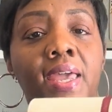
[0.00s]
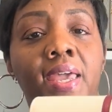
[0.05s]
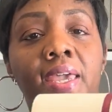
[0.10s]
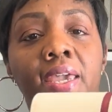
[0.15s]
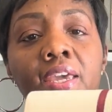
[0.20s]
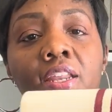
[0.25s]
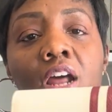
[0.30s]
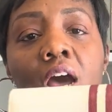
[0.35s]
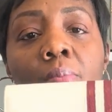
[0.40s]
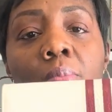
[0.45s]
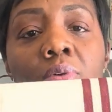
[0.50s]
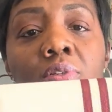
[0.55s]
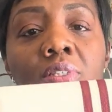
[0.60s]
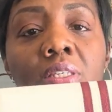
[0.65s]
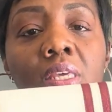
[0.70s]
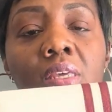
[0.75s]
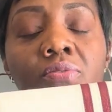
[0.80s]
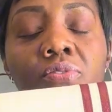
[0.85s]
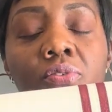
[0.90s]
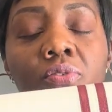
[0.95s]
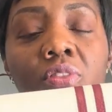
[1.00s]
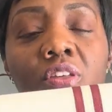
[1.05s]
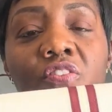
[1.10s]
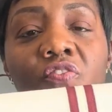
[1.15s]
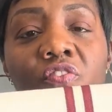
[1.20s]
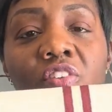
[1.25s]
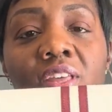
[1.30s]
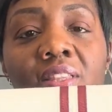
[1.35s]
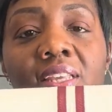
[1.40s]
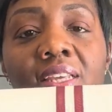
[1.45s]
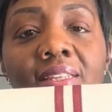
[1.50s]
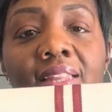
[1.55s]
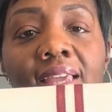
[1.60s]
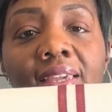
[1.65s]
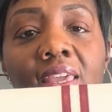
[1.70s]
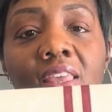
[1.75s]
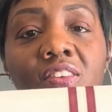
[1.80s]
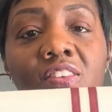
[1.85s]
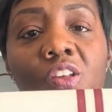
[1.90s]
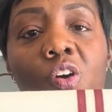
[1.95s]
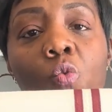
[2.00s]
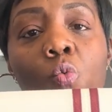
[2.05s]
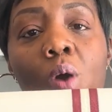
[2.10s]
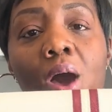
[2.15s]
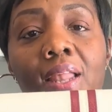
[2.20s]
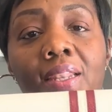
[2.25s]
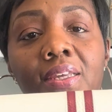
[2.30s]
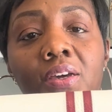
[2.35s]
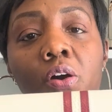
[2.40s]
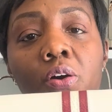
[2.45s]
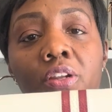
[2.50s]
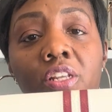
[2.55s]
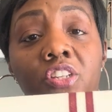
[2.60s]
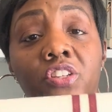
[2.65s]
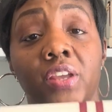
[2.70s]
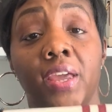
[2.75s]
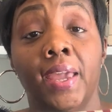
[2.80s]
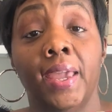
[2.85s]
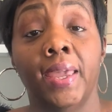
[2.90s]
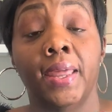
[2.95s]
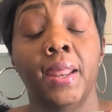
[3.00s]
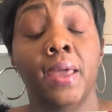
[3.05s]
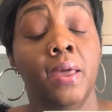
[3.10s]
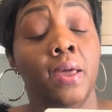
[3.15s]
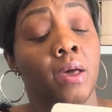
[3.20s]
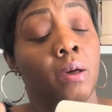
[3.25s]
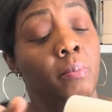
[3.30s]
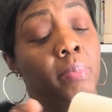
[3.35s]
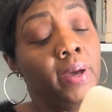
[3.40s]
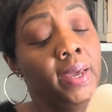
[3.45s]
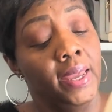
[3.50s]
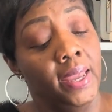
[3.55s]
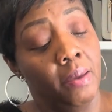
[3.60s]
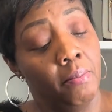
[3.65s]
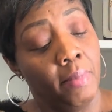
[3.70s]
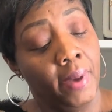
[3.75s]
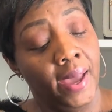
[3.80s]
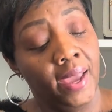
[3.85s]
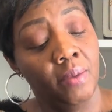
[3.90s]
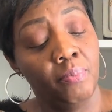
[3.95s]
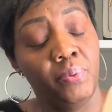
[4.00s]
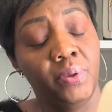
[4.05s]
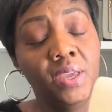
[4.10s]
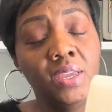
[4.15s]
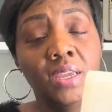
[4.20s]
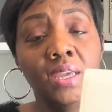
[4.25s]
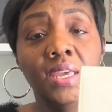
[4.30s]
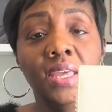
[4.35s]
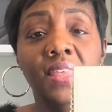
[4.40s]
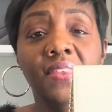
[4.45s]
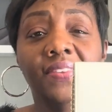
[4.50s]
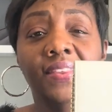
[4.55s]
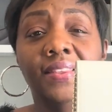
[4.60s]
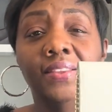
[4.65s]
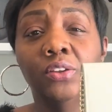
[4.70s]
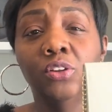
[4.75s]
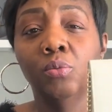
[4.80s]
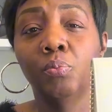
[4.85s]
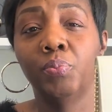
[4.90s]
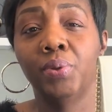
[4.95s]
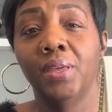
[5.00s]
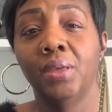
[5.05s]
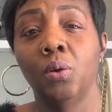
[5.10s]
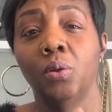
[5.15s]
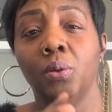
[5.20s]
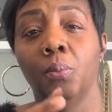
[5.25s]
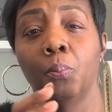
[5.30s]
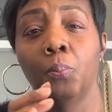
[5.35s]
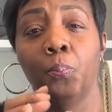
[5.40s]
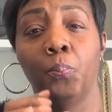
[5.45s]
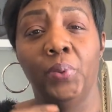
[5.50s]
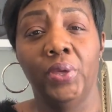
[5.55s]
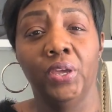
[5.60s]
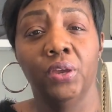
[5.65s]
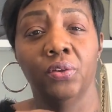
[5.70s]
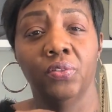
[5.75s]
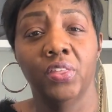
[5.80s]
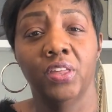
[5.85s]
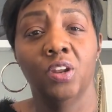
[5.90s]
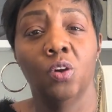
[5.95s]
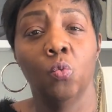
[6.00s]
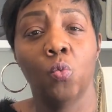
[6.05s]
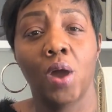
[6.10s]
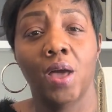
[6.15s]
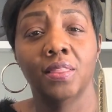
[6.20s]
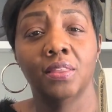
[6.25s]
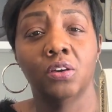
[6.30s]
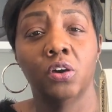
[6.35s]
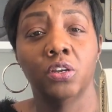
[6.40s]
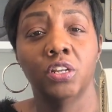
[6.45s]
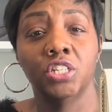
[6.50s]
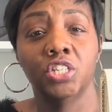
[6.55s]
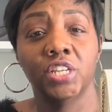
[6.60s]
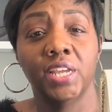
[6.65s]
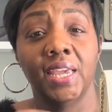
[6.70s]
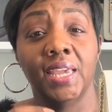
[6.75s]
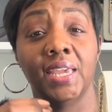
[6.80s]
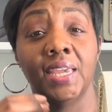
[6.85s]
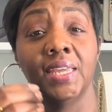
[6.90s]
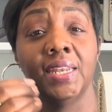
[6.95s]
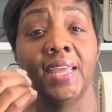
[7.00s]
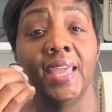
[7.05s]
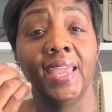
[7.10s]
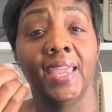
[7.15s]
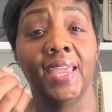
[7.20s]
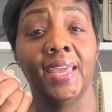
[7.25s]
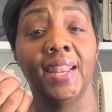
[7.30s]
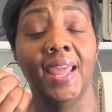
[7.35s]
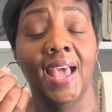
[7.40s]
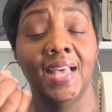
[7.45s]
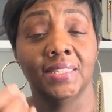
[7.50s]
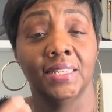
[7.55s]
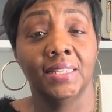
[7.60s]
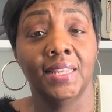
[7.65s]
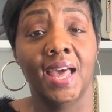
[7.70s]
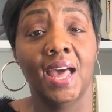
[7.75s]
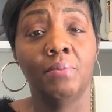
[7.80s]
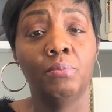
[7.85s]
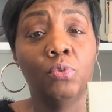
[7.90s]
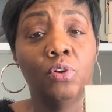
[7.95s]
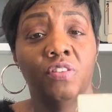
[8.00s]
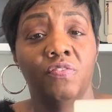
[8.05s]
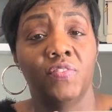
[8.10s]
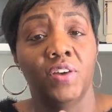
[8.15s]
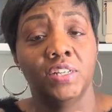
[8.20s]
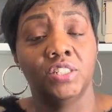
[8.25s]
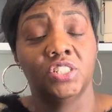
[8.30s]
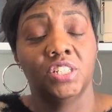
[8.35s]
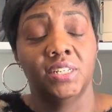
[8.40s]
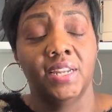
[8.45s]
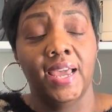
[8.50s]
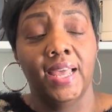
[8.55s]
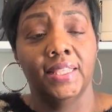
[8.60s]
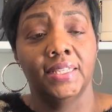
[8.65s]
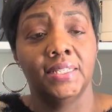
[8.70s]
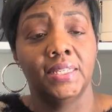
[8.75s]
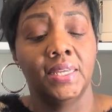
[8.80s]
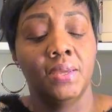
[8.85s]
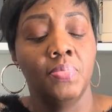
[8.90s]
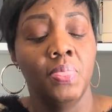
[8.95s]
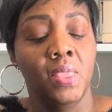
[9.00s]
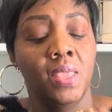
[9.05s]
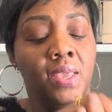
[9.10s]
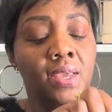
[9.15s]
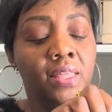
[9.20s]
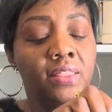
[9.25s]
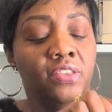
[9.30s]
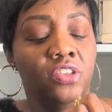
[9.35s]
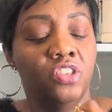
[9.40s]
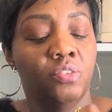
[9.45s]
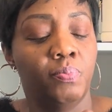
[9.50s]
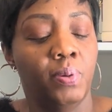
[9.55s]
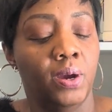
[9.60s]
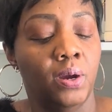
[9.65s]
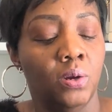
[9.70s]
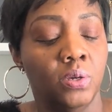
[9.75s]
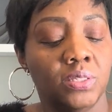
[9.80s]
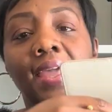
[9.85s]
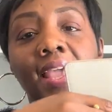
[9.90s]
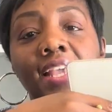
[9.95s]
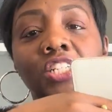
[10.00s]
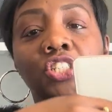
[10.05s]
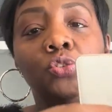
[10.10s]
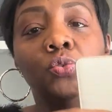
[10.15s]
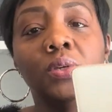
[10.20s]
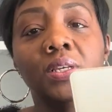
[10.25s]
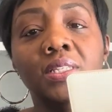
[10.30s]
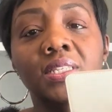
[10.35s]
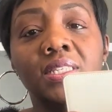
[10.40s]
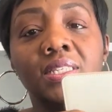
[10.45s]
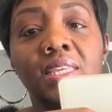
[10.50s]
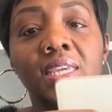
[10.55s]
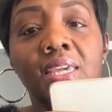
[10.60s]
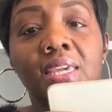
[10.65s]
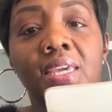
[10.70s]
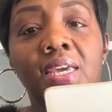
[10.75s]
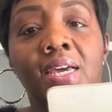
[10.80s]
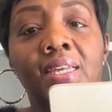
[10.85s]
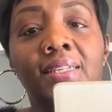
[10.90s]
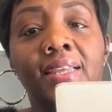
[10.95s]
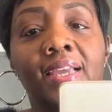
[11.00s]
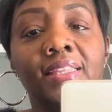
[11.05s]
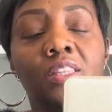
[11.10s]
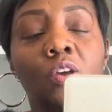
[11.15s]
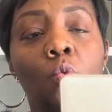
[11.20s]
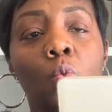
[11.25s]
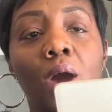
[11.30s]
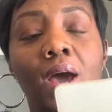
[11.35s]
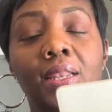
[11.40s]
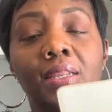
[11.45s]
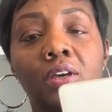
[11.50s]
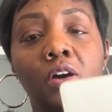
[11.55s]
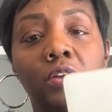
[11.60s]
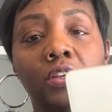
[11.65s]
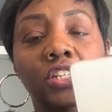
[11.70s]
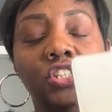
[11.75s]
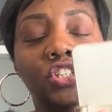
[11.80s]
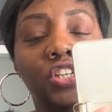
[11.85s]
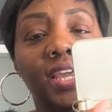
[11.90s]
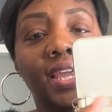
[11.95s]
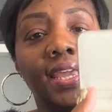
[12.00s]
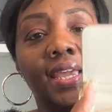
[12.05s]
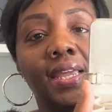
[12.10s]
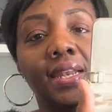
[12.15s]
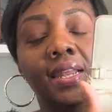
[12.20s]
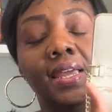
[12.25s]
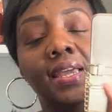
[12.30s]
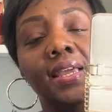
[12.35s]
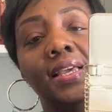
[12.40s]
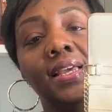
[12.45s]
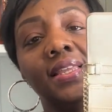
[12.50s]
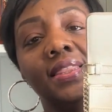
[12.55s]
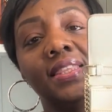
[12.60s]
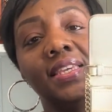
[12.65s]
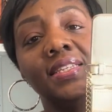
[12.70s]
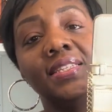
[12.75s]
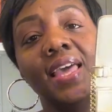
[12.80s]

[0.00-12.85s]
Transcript: It almost gives you the feeling like it's a wallet on a chain, but in my opinion, it's a little bit bigger than a wallet on a chain and has a lot more functionality. This purse, as you can see, unlike the wallet on a chain, this